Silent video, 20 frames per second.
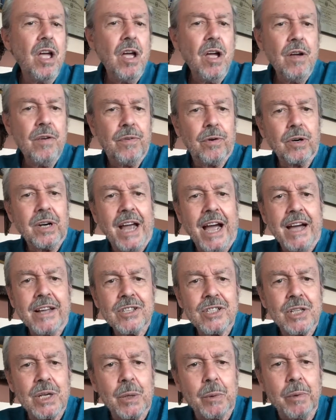"For God
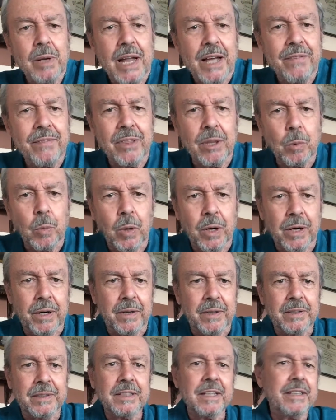so loved the
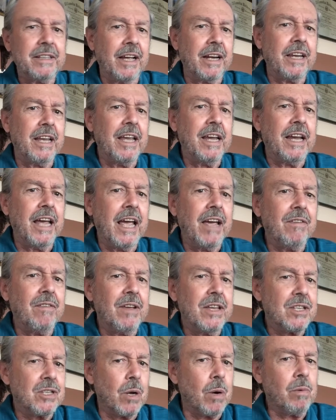world that He gave
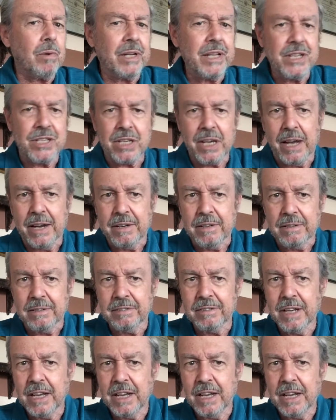His only Son,